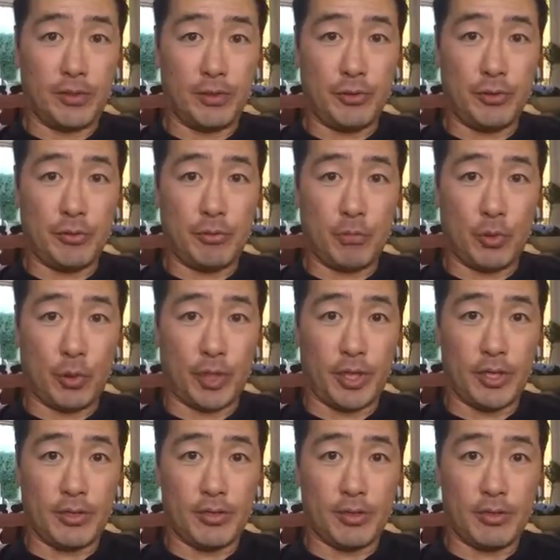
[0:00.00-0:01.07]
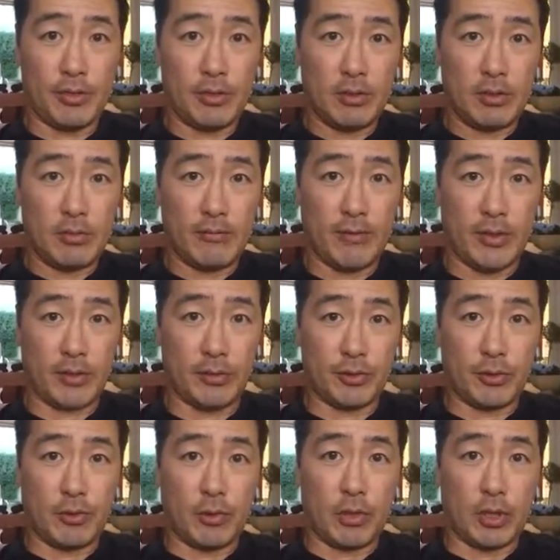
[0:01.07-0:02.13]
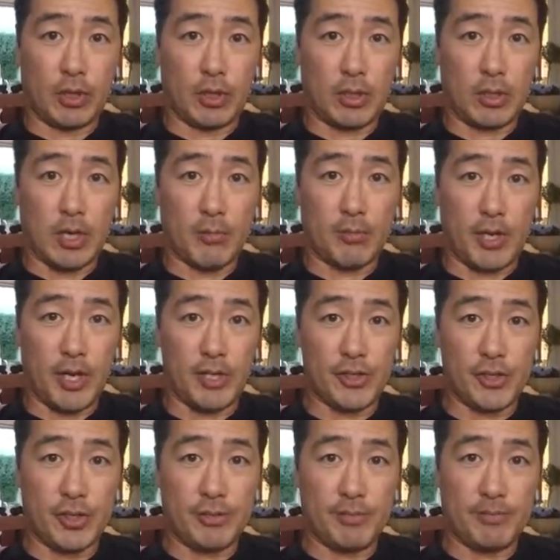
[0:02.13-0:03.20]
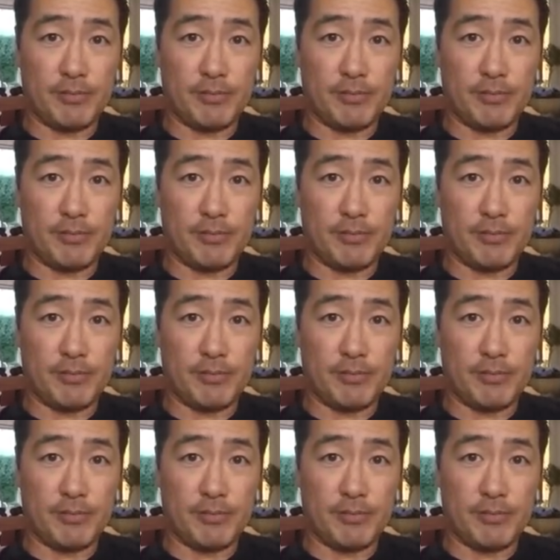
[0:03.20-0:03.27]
to mortgage FICO score comprehension.